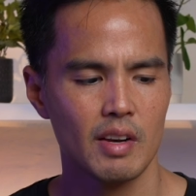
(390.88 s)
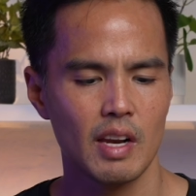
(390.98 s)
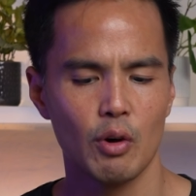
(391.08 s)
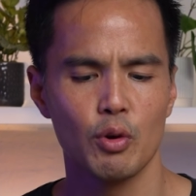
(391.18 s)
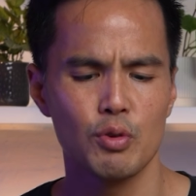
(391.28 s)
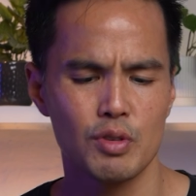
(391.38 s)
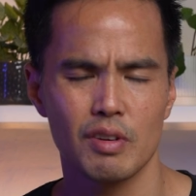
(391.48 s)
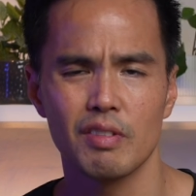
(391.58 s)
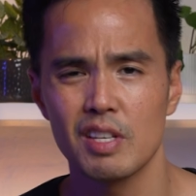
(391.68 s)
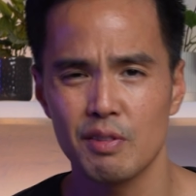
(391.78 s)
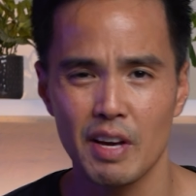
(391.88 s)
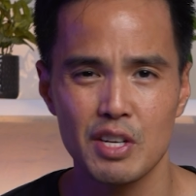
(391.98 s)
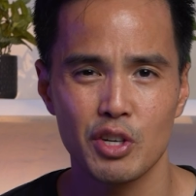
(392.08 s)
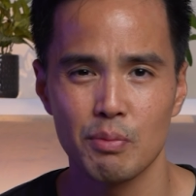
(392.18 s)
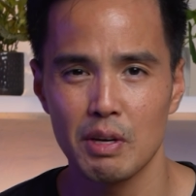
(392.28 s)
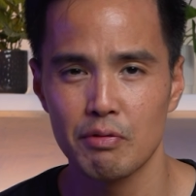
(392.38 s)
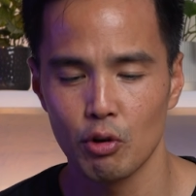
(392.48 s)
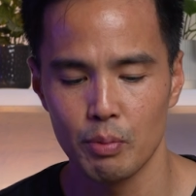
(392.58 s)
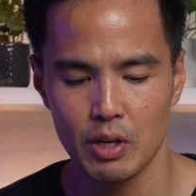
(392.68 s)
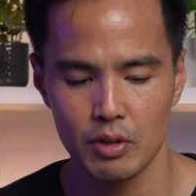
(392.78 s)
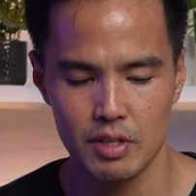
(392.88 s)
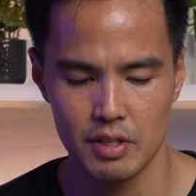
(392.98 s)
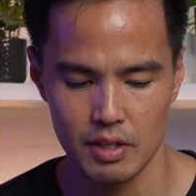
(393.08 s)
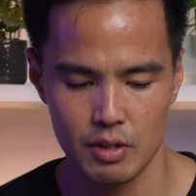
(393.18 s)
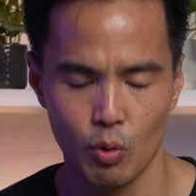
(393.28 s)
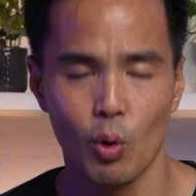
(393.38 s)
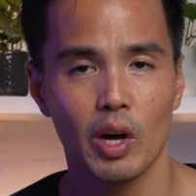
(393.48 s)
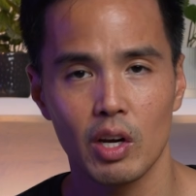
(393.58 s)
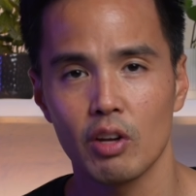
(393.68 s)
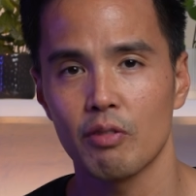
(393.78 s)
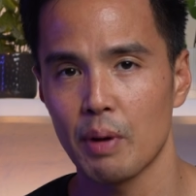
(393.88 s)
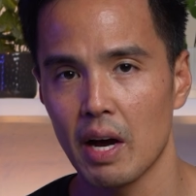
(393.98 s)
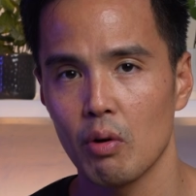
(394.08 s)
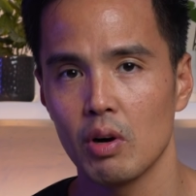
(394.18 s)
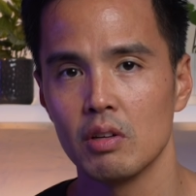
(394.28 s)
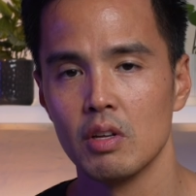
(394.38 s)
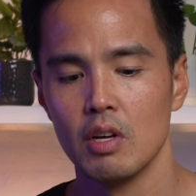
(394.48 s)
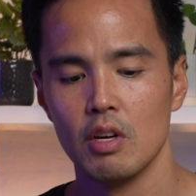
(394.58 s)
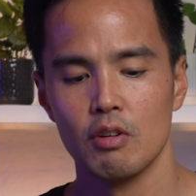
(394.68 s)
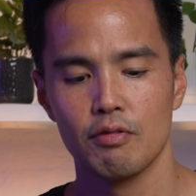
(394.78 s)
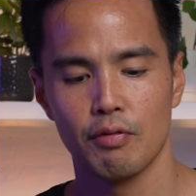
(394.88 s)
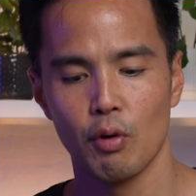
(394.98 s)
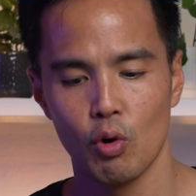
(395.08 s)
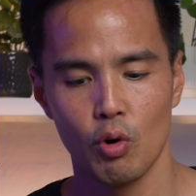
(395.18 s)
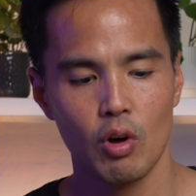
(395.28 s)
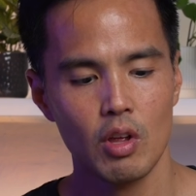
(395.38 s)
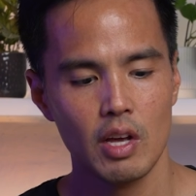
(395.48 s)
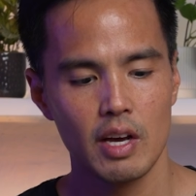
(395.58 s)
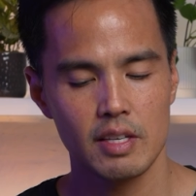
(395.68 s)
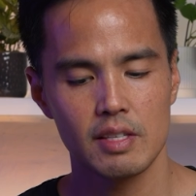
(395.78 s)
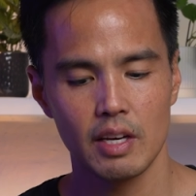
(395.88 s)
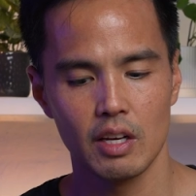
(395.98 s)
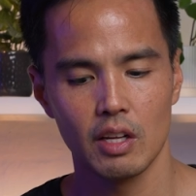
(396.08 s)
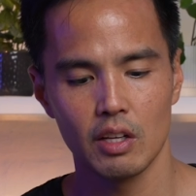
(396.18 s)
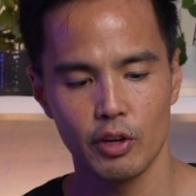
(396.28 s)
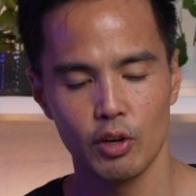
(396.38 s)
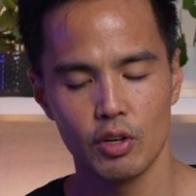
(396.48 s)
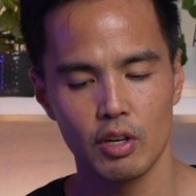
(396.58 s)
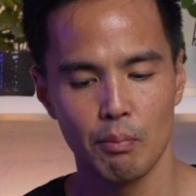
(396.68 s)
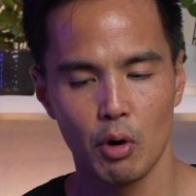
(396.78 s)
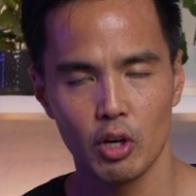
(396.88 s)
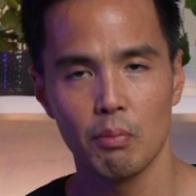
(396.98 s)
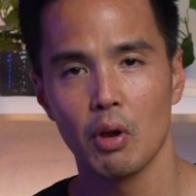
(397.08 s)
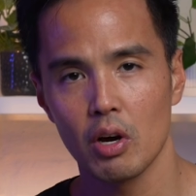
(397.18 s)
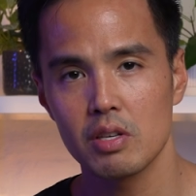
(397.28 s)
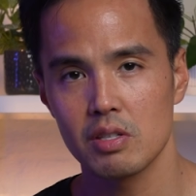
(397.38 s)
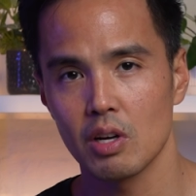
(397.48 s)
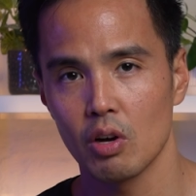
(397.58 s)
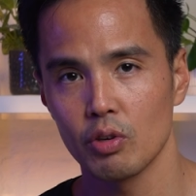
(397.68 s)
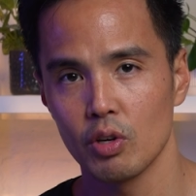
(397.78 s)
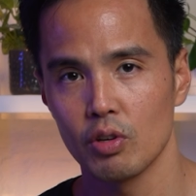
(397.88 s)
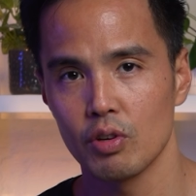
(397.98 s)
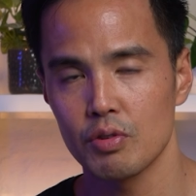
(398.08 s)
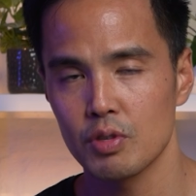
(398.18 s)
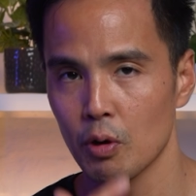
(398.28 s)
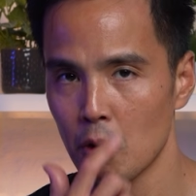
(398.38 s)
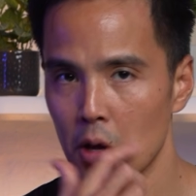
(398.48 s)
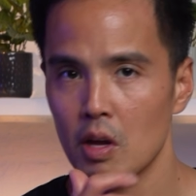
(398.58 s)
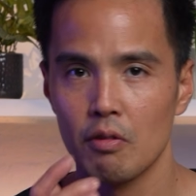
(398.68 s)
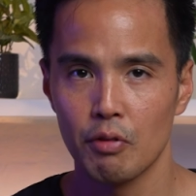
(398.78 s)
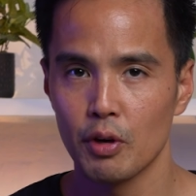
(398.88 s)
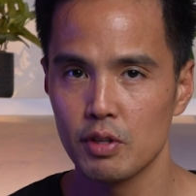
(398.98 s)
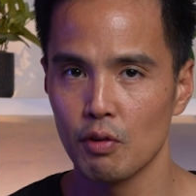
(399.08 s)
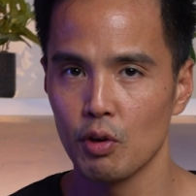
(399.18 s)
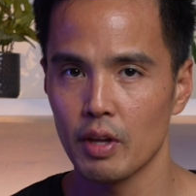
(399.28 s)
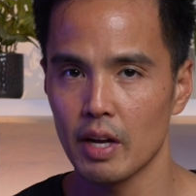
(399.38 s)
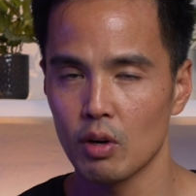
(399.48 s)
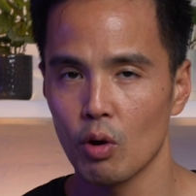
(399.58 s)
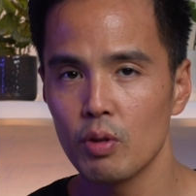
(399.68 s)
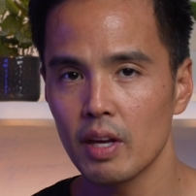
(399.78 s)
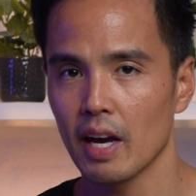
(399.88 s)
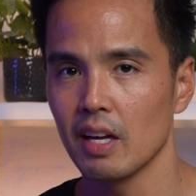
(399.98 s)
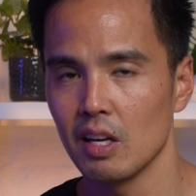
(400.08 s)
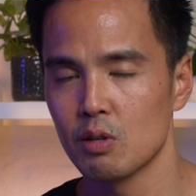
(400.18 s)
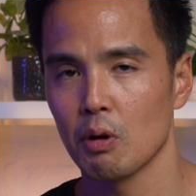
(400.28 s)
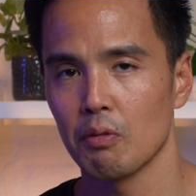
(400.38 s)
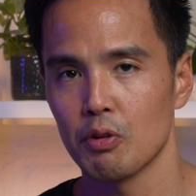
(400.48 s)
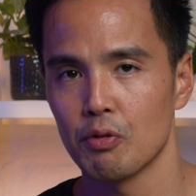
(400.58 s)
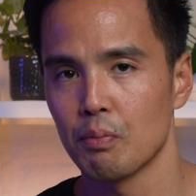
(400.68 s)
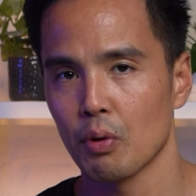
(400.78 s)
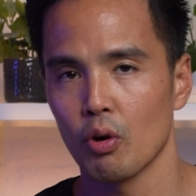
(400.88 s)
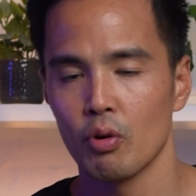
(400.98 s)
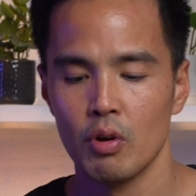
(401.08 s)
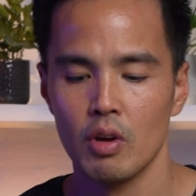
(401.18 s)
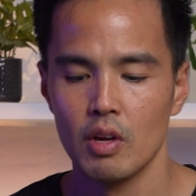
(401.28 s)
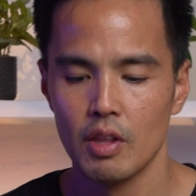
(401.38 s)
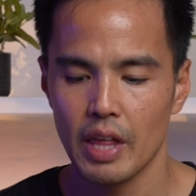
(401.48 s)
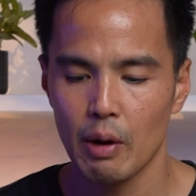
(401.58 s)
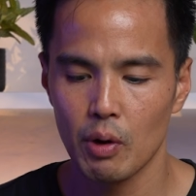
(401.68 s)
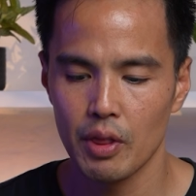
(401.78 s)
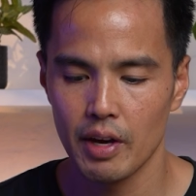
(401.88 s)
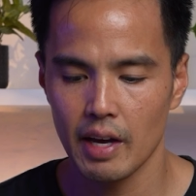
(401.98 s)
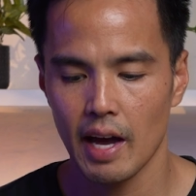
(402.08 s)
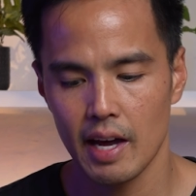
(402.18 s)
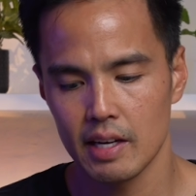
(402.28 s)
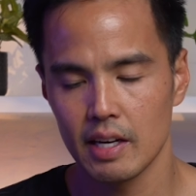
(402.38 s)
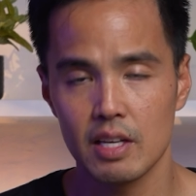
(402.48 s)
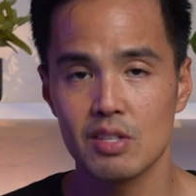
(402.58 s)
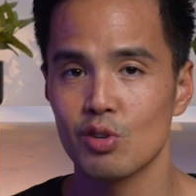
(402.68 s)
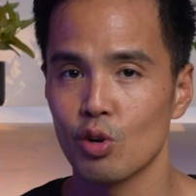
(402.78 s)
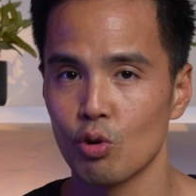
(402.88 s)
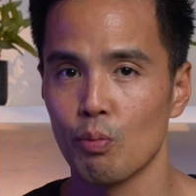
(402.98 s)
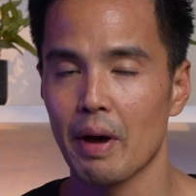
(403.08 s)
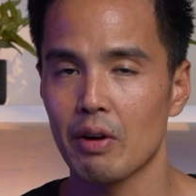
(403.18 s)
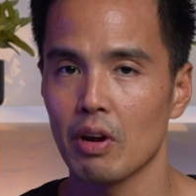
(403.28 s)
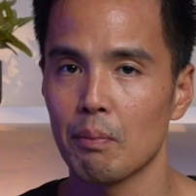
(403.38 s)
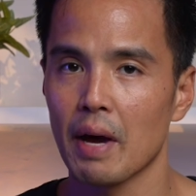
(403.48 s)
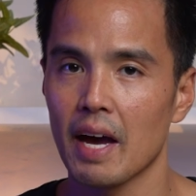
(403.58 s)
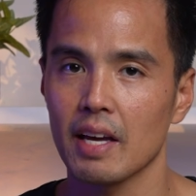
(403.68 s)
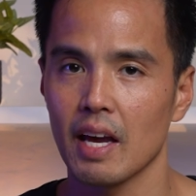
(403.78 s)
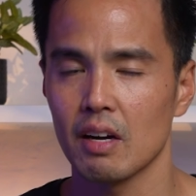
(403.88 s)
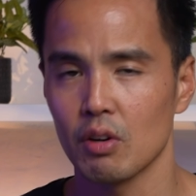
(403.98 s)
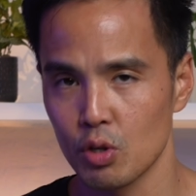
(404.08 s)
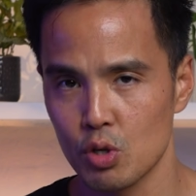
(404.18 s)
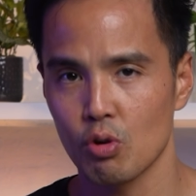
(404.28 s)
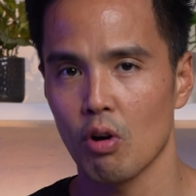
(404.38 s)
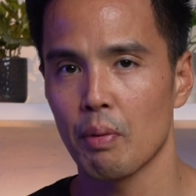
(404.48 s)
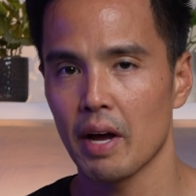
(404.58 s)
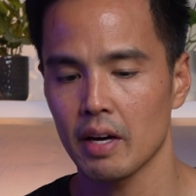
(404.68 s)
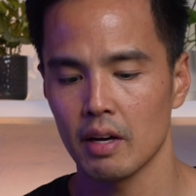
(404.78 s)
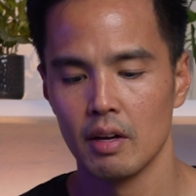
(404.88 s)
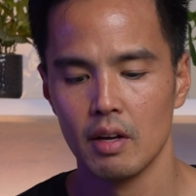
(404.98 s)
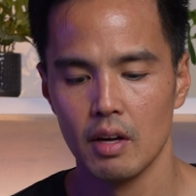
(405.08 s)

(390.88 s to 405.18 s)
Now, who's this flash going to be for? Because this is quite a lot of power for a singular unit, a monoblock style unit. So for those of you that know the AD1200 Pro, that one there had an external battery pack and control pack.